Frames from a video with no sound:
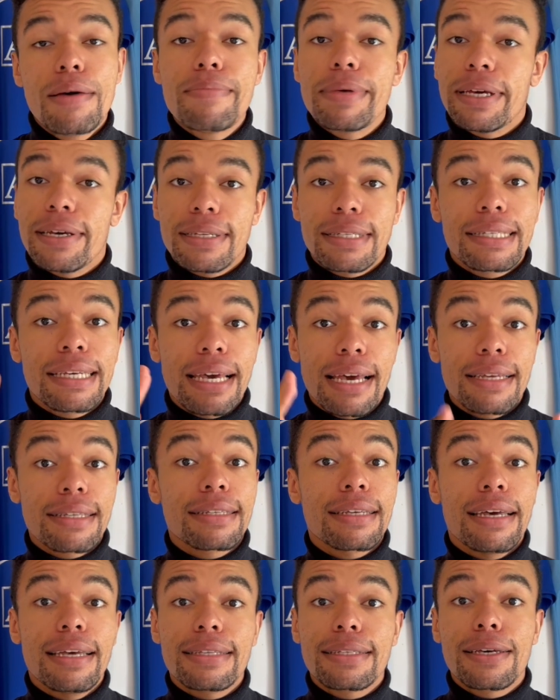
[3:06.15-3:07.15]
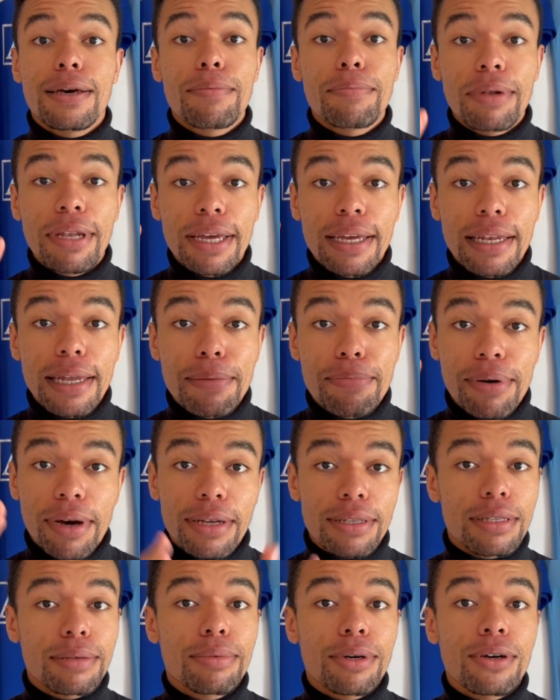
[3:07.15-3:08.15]
Because yes, it's completely
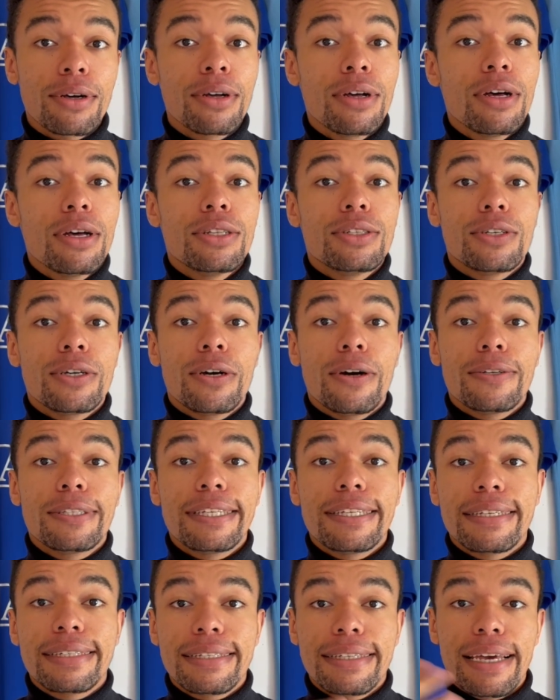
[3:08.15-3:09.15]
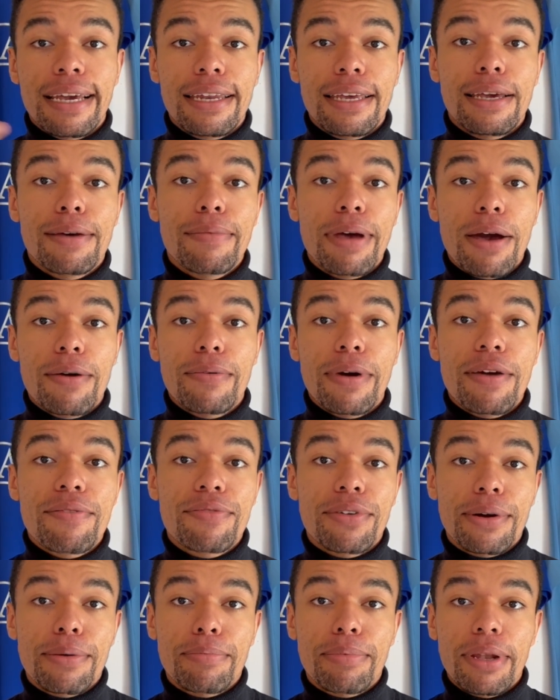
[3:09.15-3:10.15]
possible to go to the stadium and wait
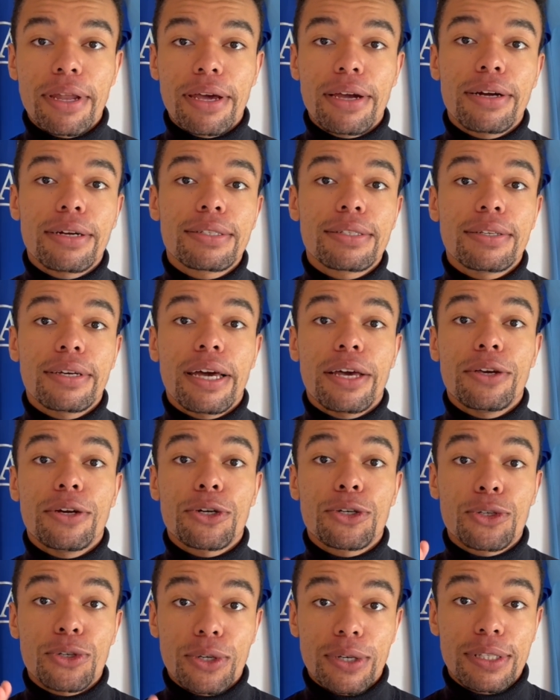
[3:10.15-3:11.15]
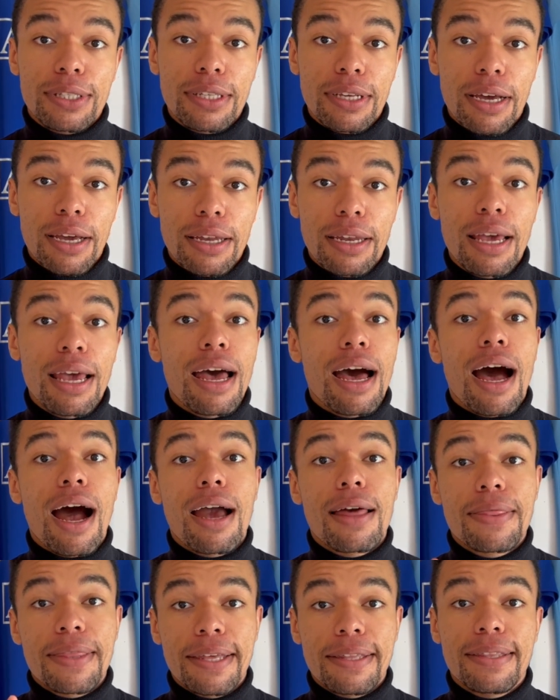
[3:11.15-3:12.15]
for players to get your shirt signed.
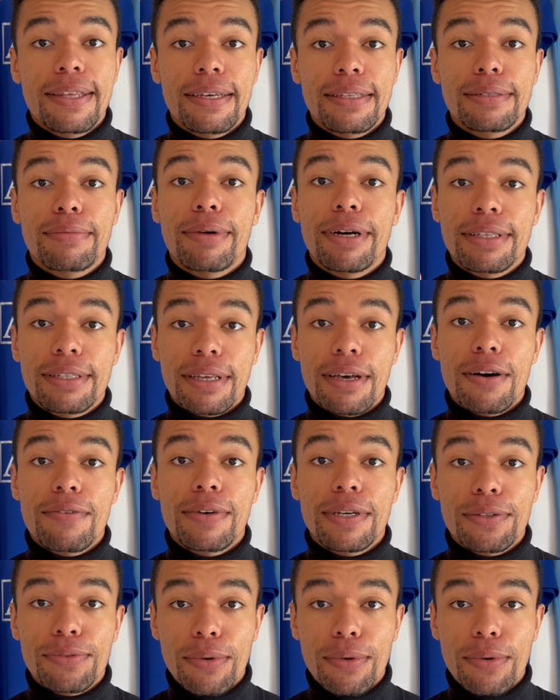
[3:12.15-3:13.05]
I did this myself as